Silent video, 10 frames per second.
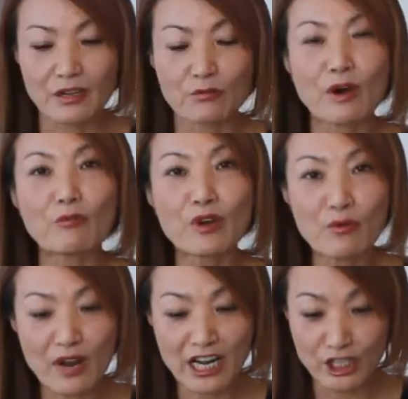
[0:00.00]
What we
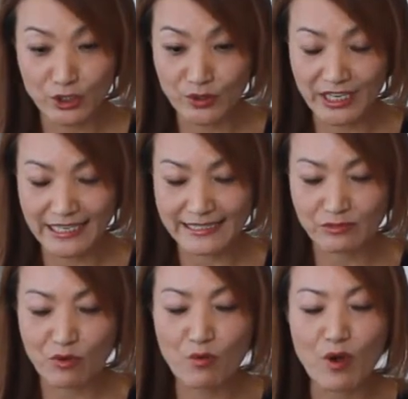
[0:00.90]
want to do is
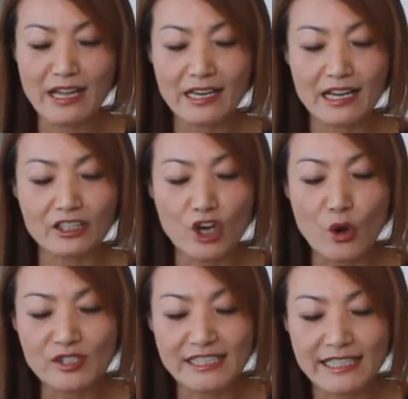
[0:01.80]
we want to
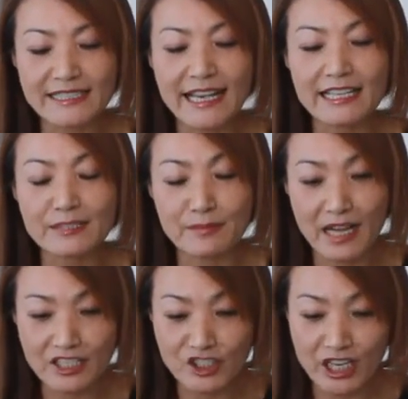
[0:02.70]
roast this as
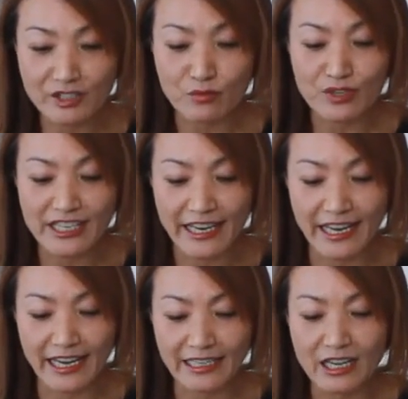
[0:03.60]
much as we
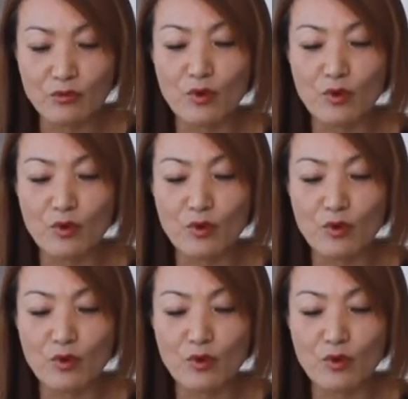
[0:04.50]
can.